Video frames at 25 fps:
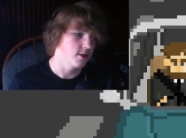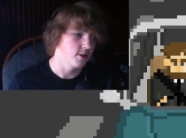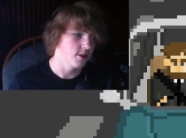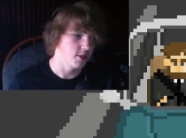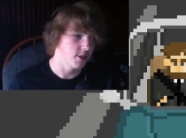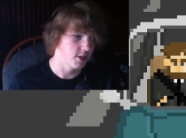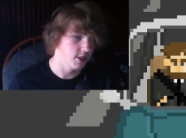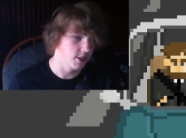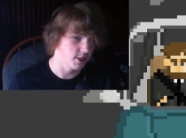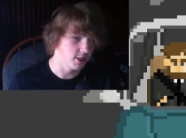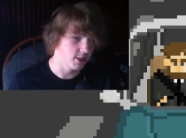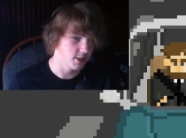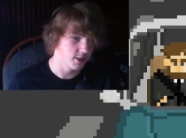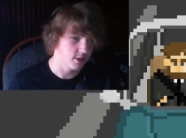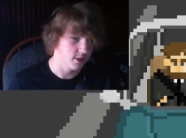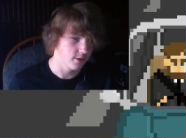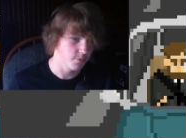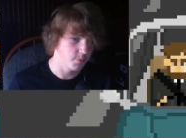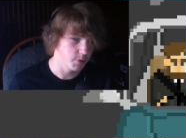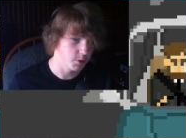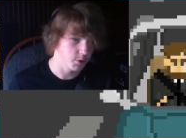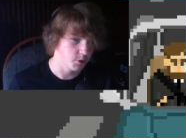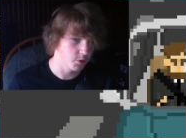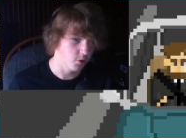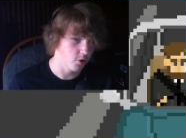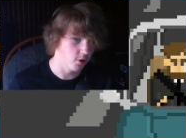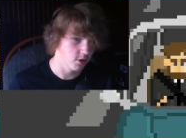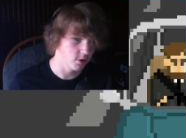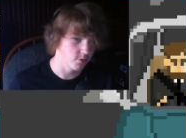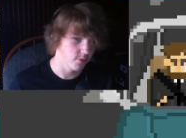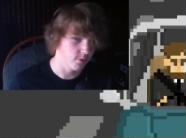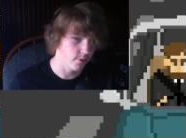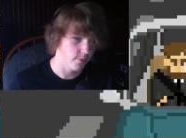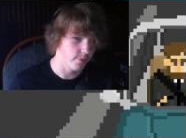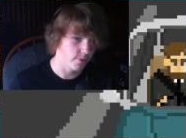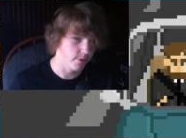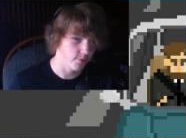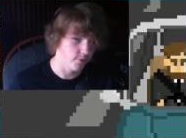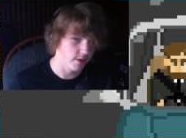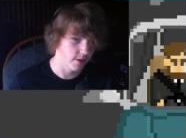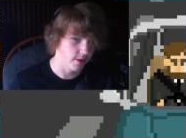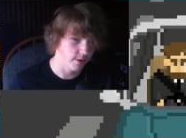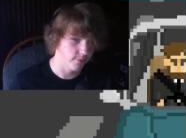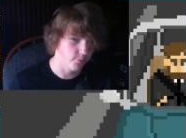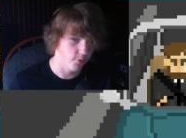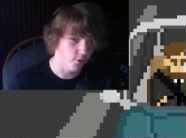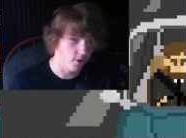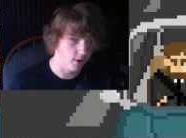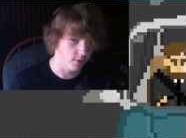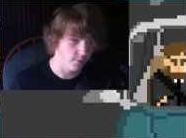These patrols would be really
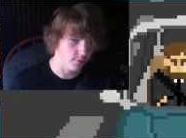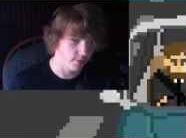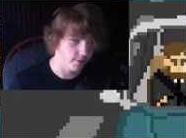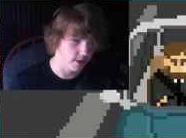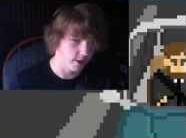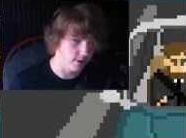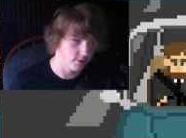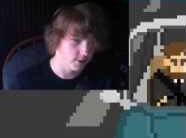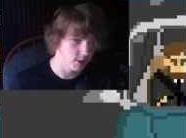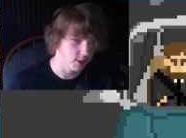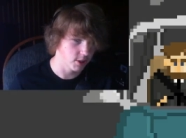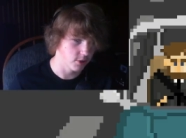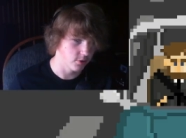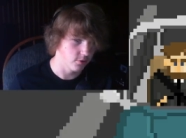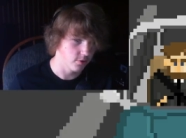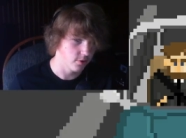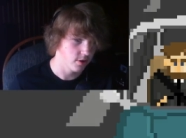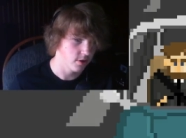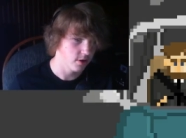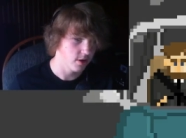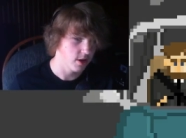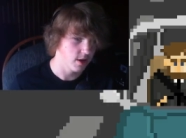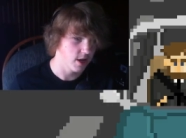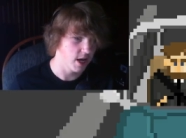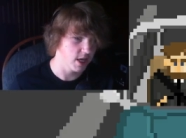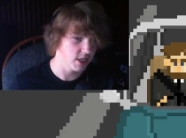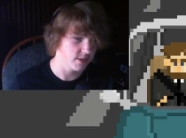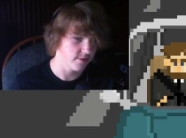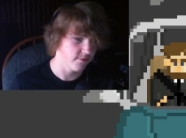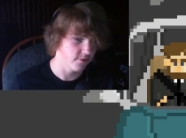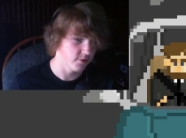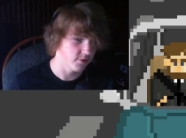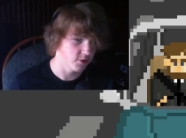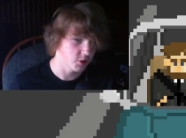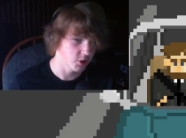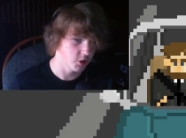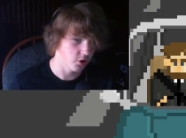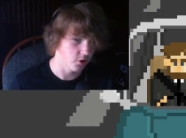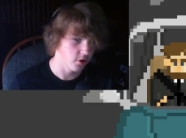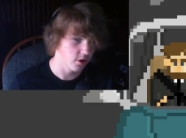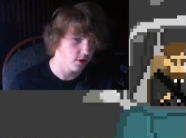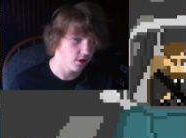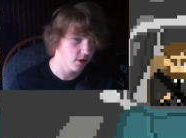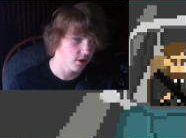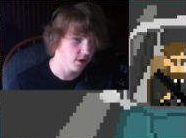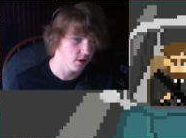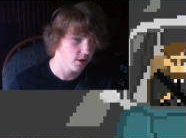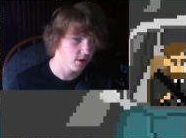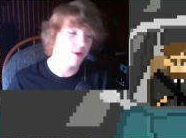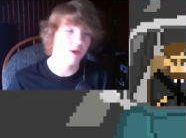boring without you, that's for sure.
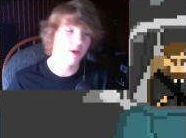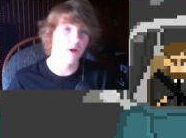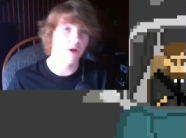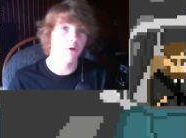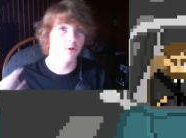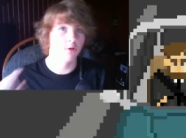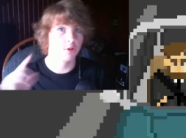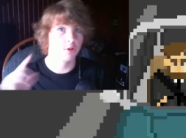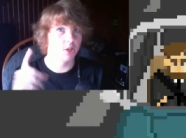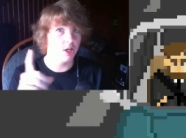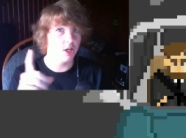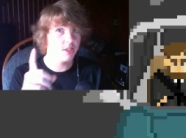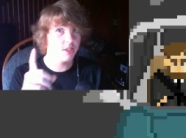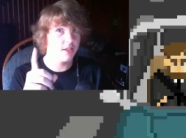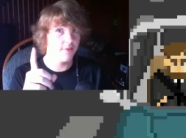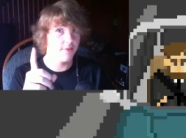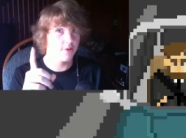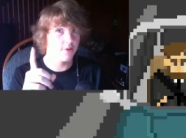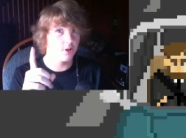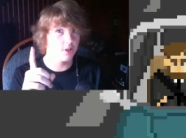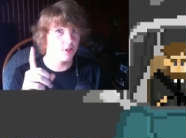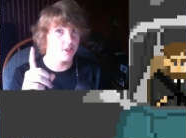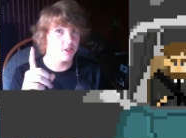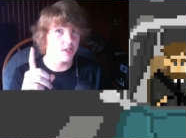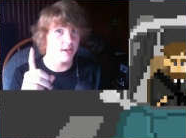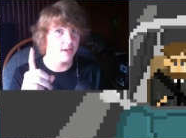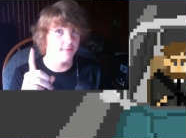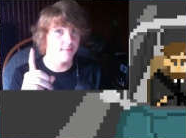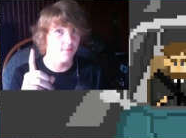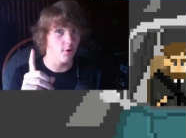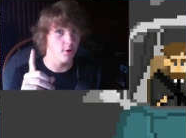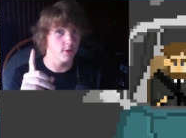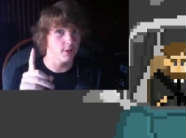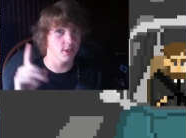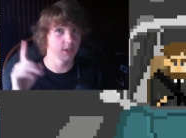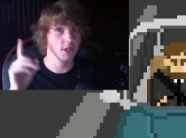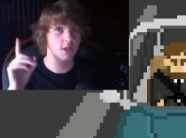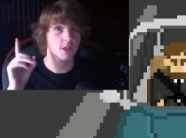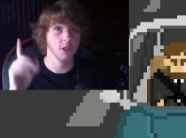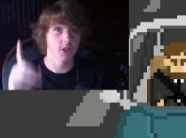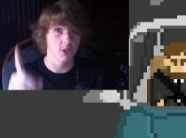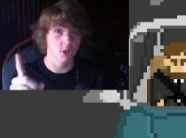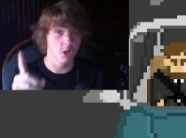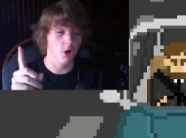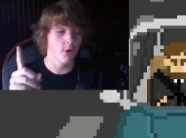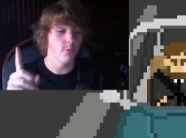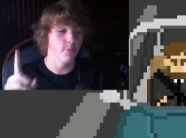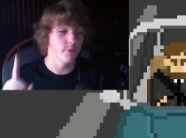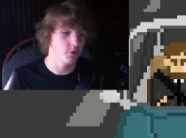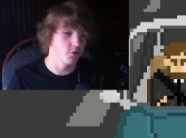But you know who does have a good singing voice?
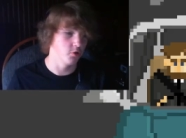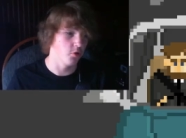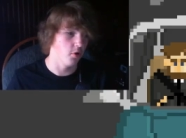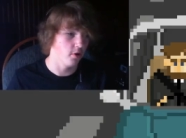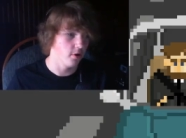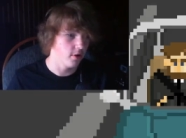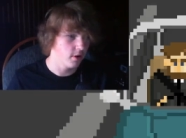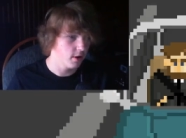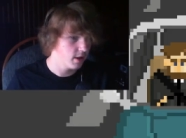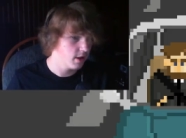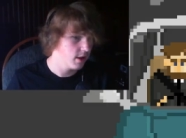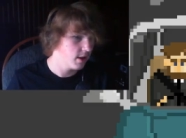Snow Patrol.